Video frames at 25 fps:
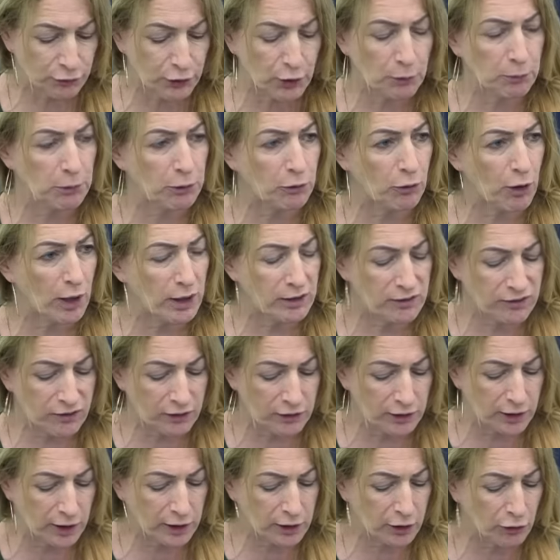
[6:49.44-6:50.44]
of human rights
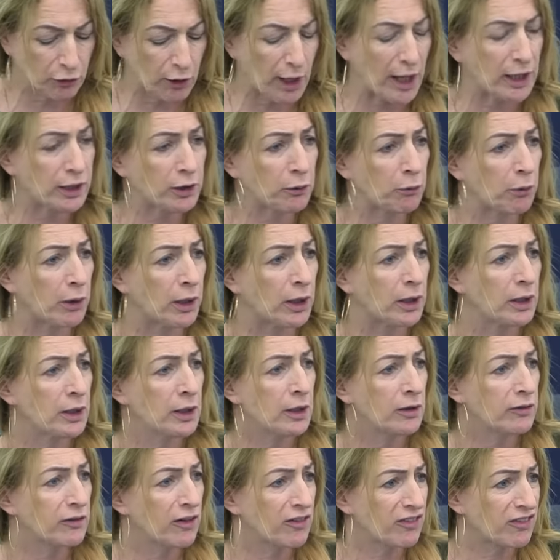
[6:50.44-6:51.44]
in Nicaragua,
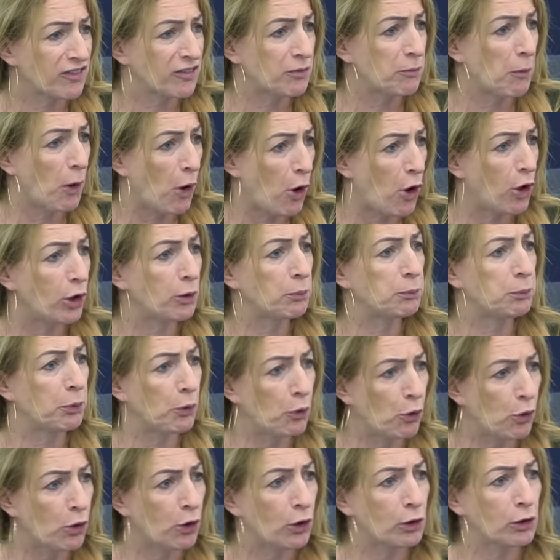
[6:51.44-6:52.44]
this small,
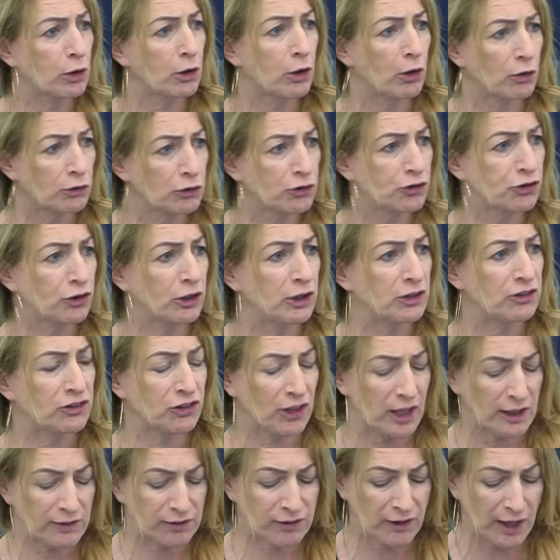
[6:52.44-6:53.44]
poor country
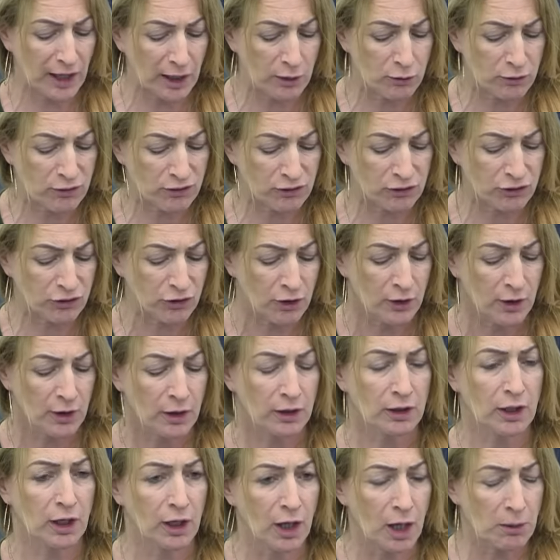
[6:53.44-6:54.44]
10,000
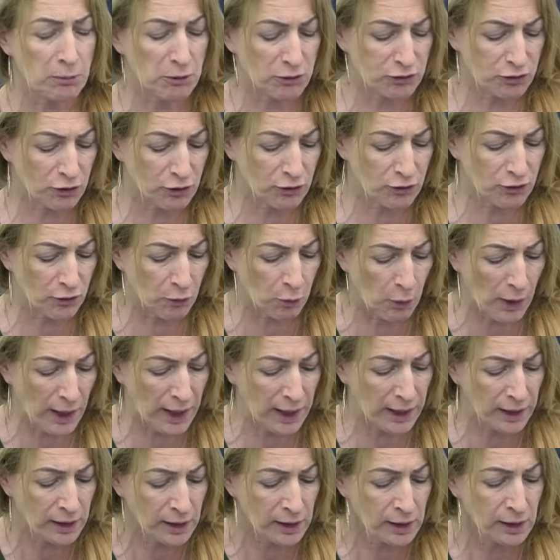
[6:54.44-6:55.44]
kilometres
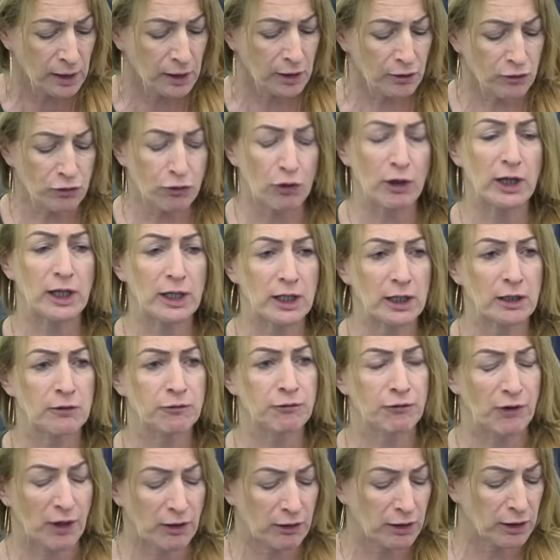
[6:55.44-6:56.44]
away, is
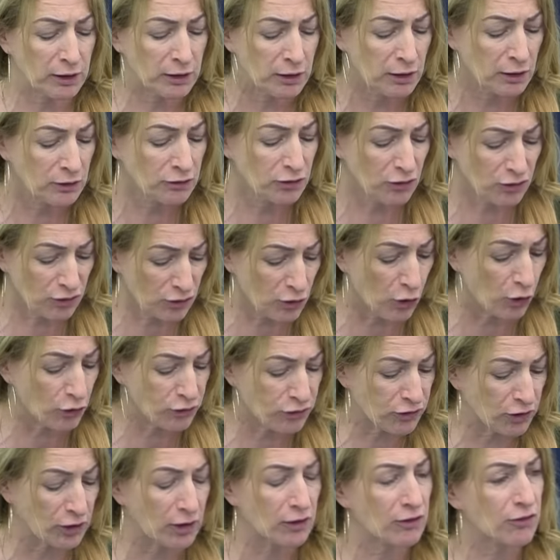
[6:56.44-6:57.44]
really very
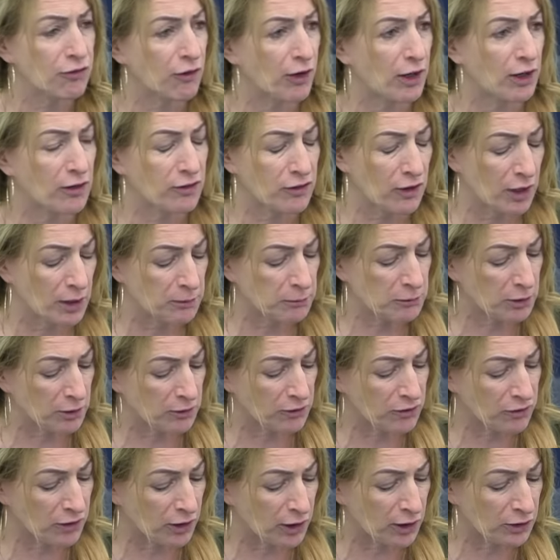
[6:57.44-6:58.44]
disgusting as far as I'm
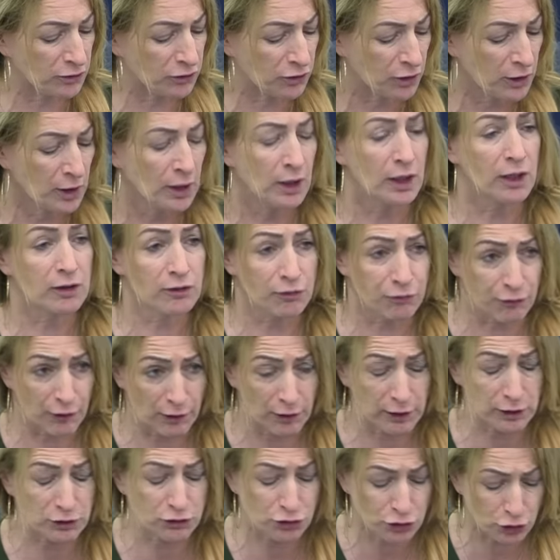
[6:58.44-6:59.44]
concerned. It's
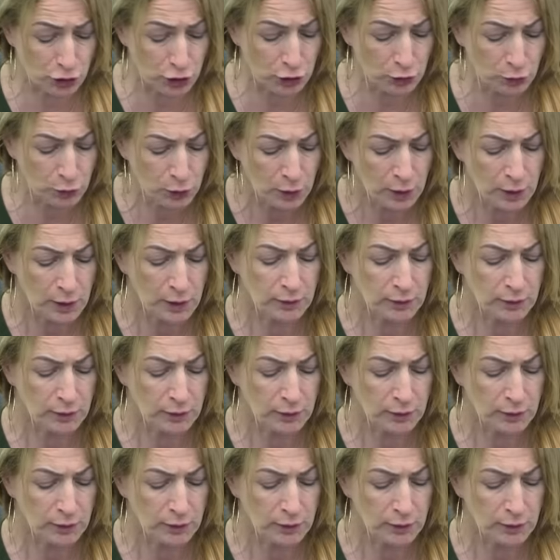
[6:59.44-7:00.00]
very true